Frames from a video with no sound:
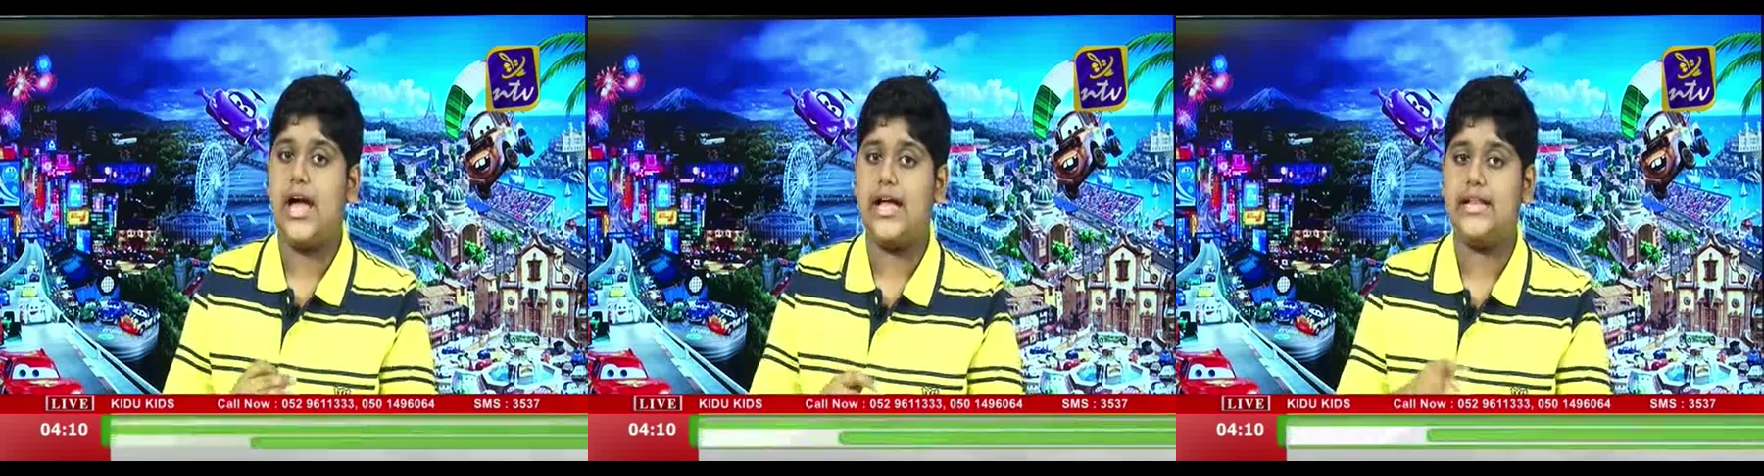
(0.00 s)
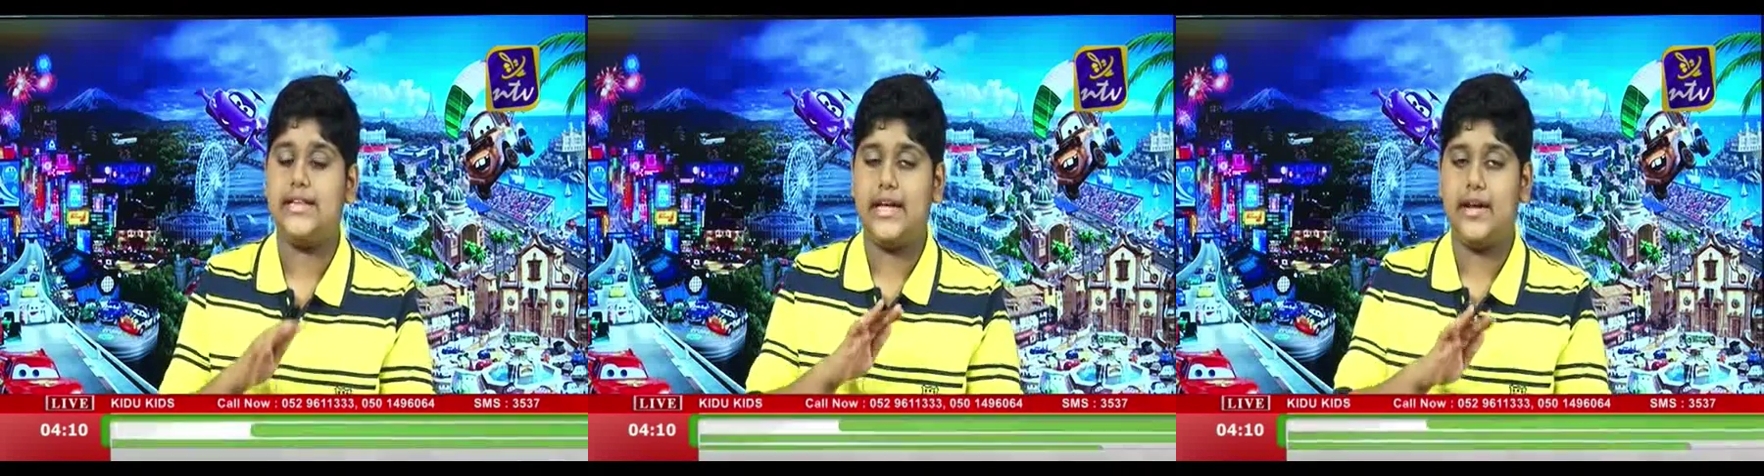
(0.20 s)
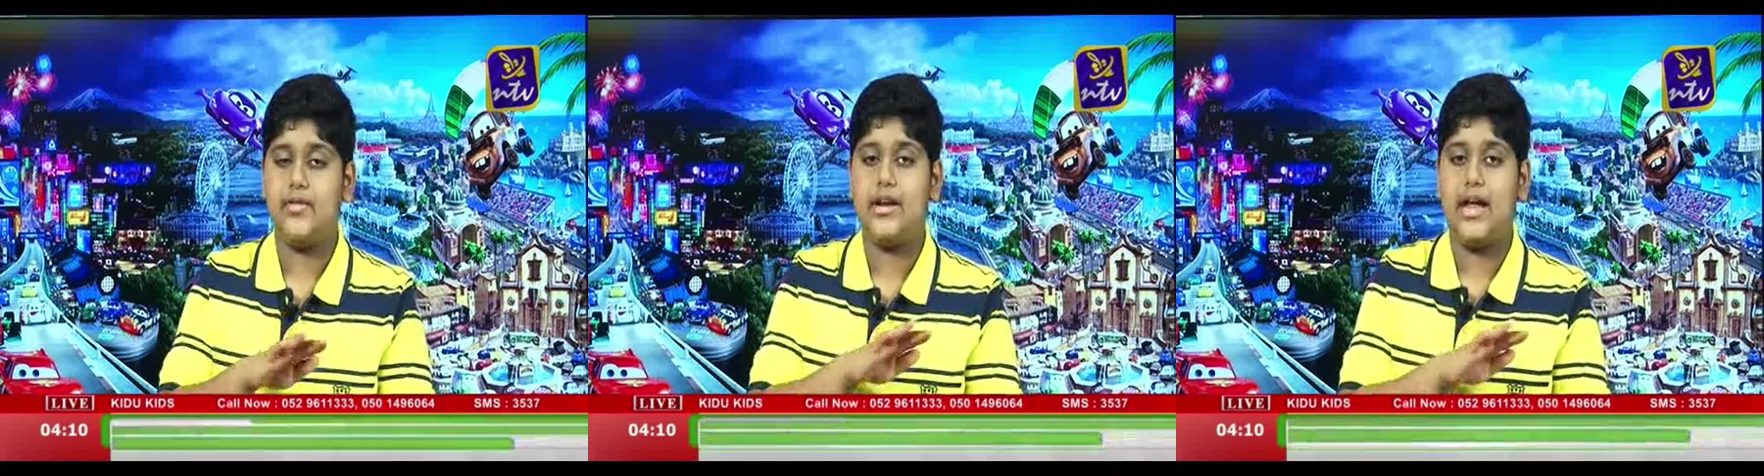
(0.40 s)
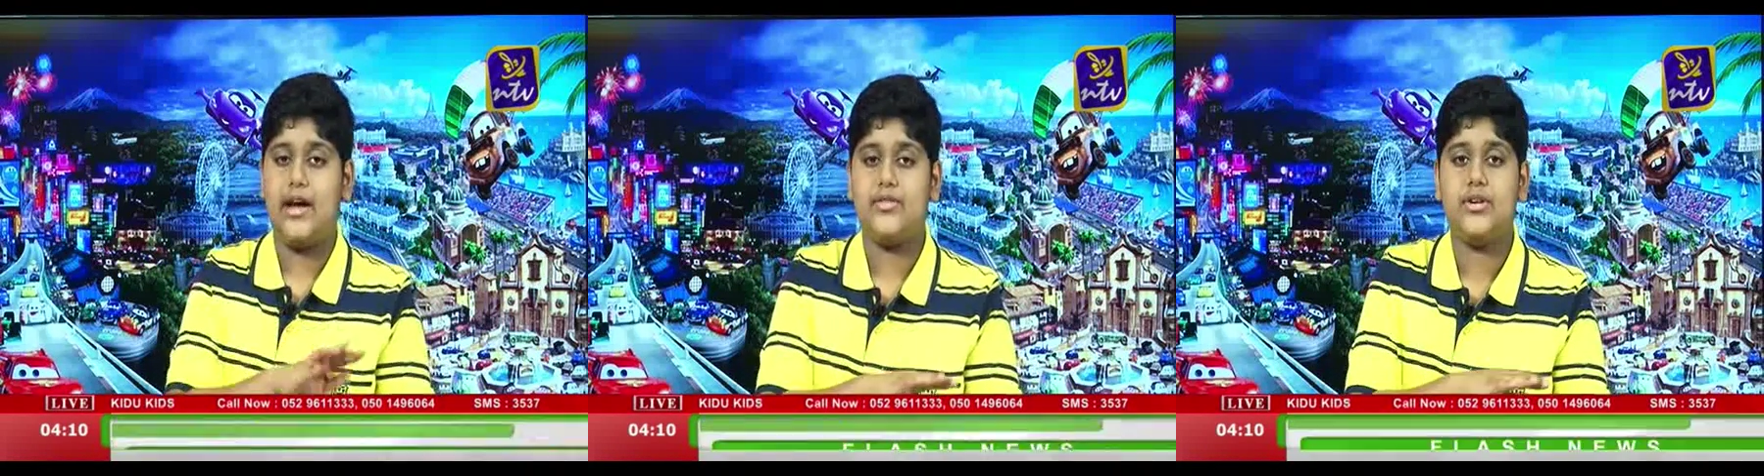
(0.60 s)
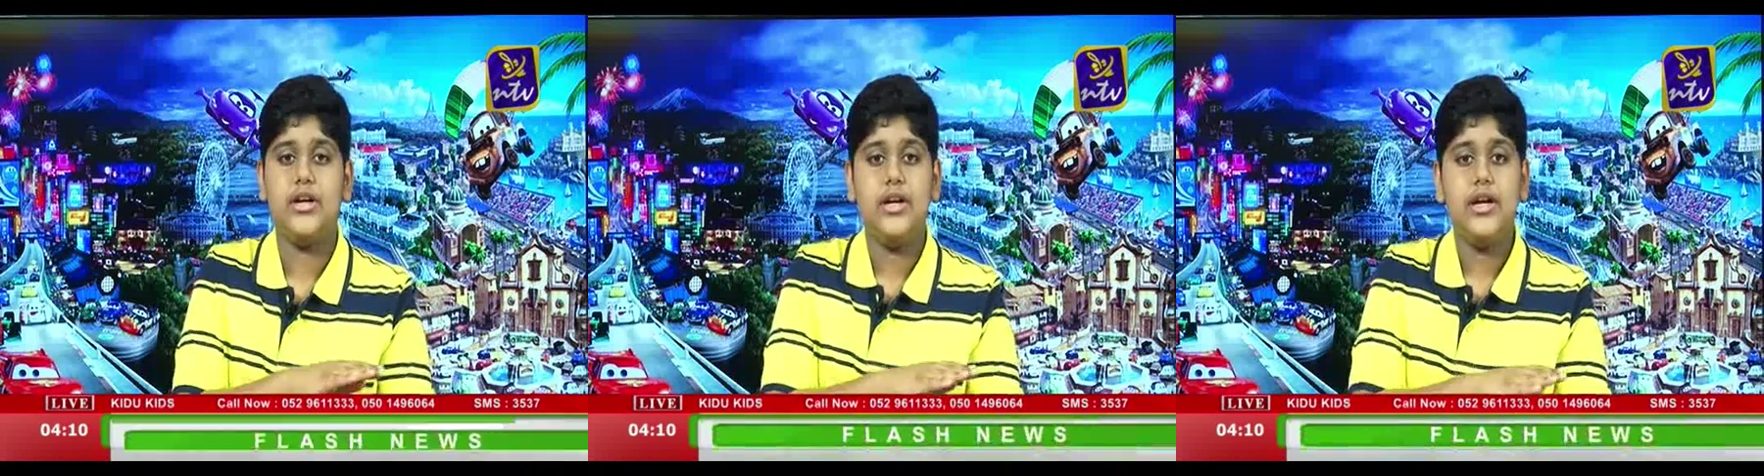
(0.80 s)
and they will
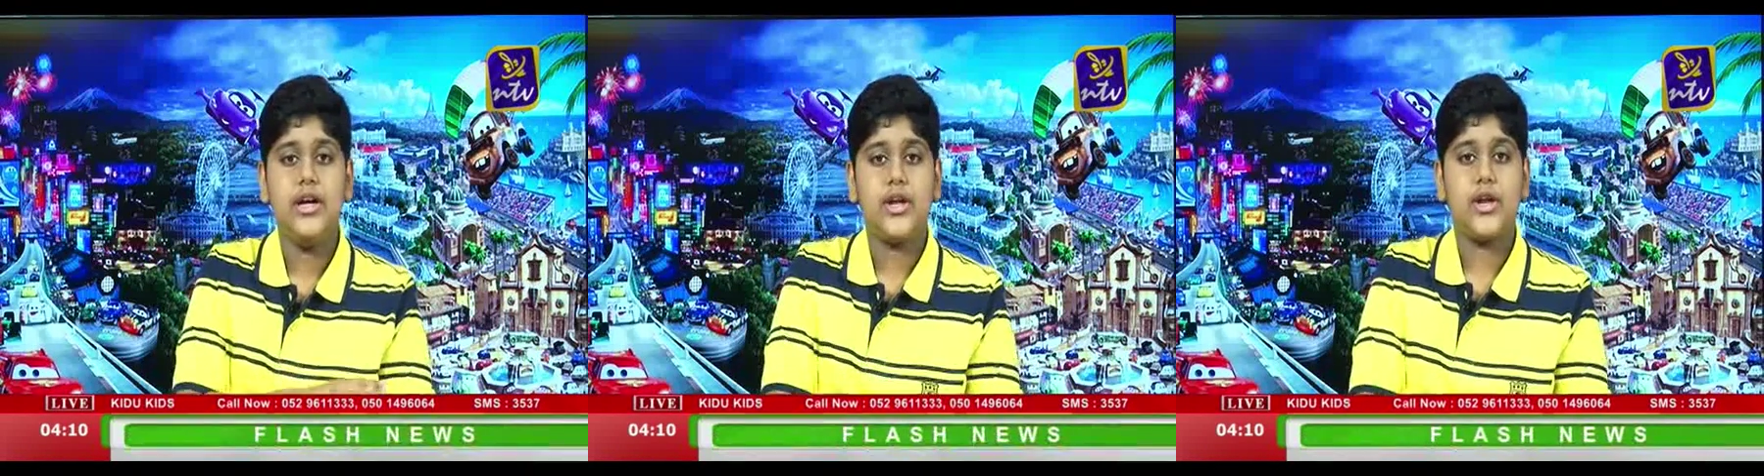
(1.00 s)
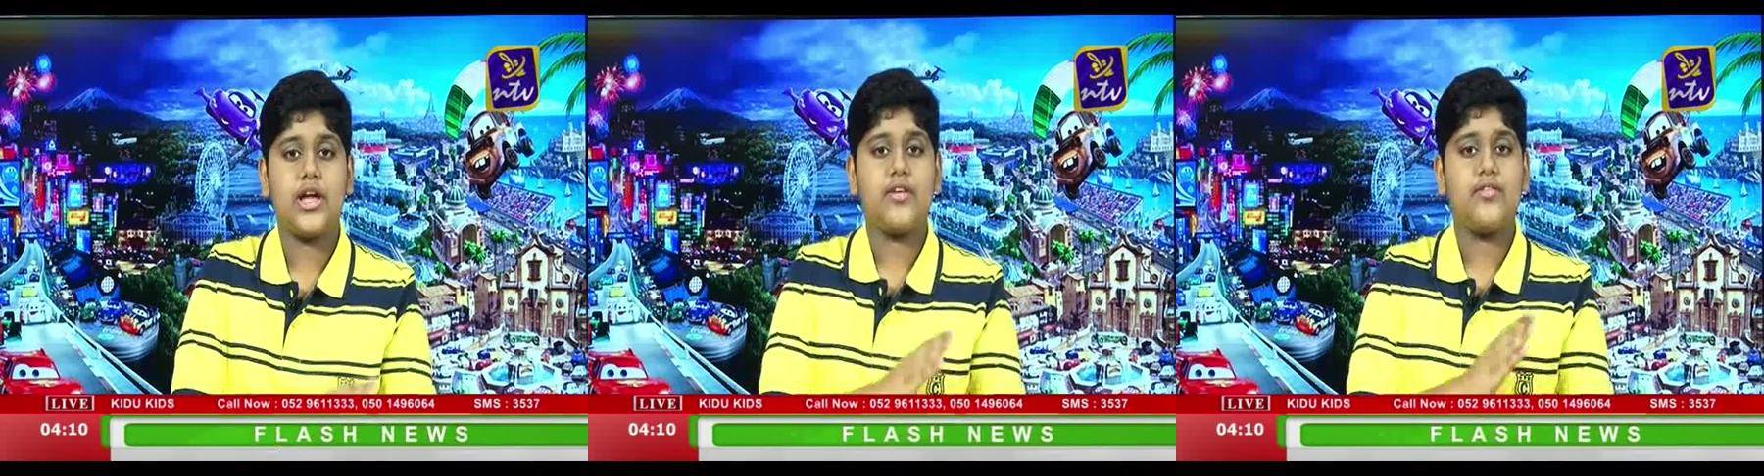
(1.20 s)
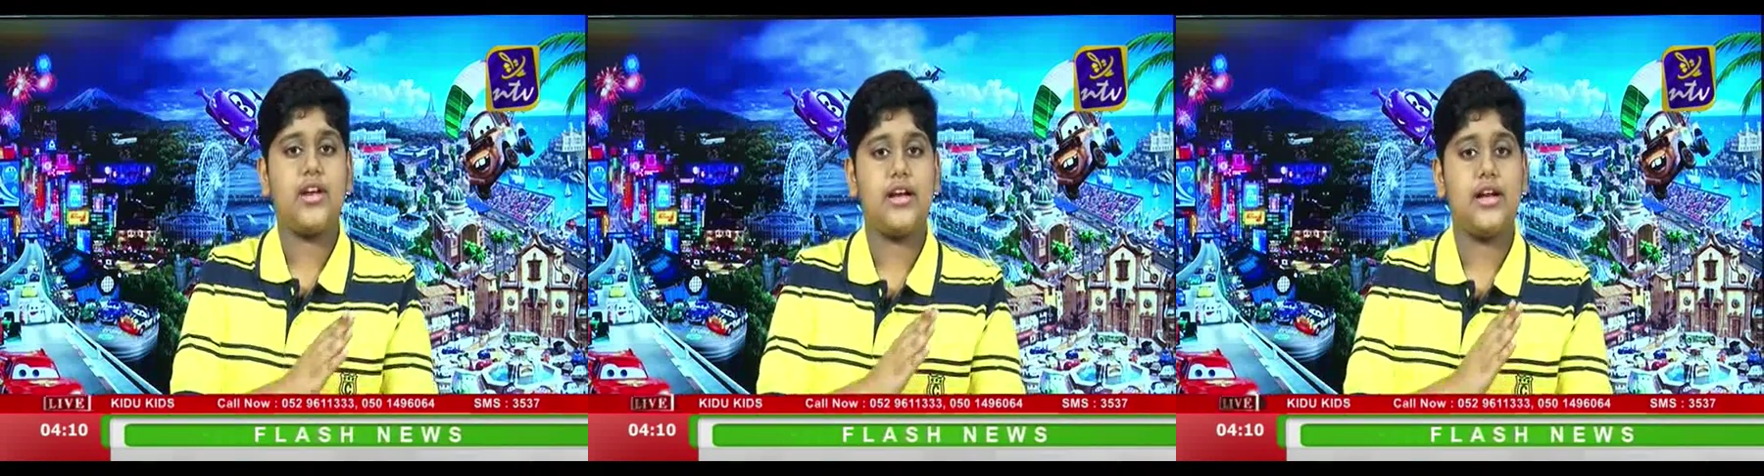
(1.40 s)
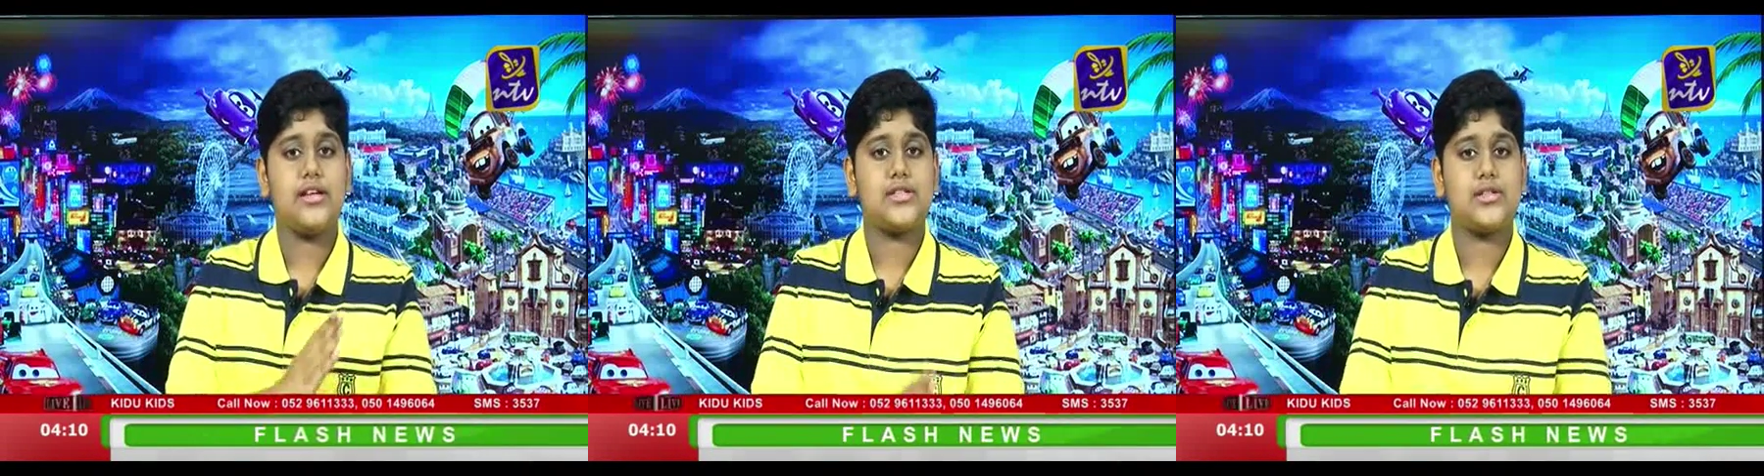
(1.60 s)
have a even in a